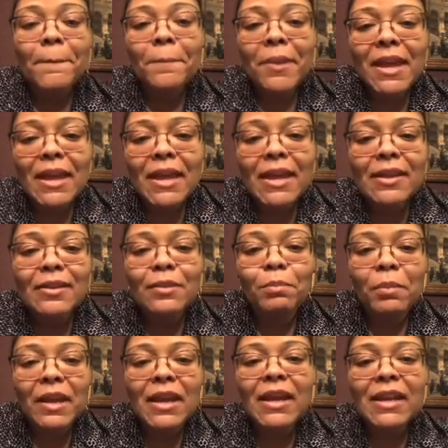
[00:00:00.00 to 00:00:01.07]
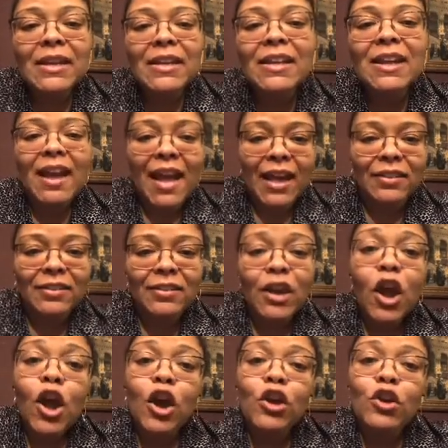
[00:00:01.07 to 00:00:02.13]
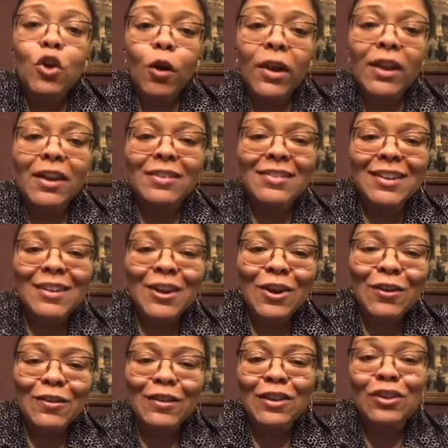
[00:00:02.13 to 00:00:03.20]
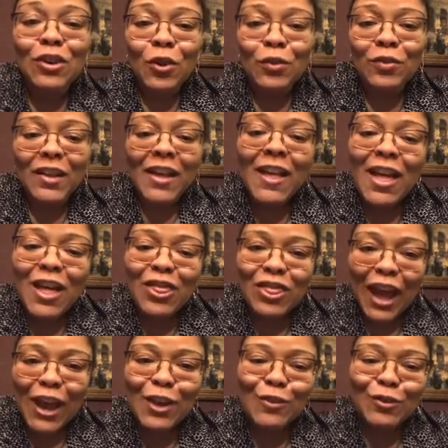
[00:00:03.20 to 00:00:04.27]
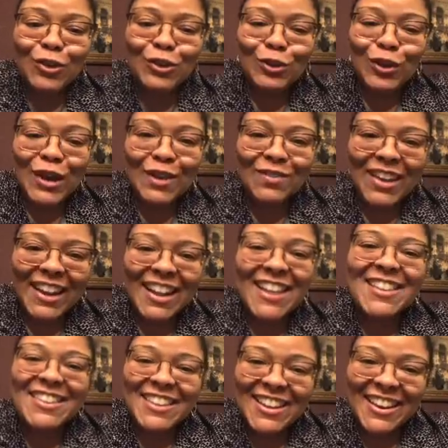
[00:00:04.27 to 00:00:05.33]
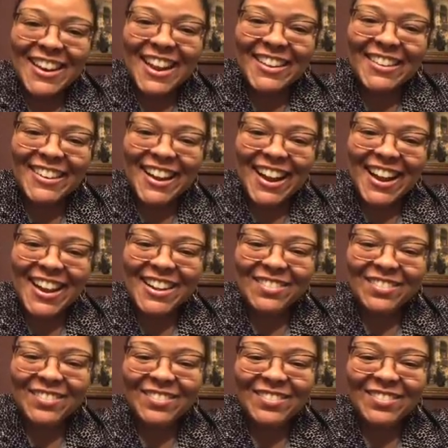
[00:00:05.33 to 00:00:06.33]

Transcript: Peds, Peds. Your kids deserve it. Thank you for joining me. See you next time.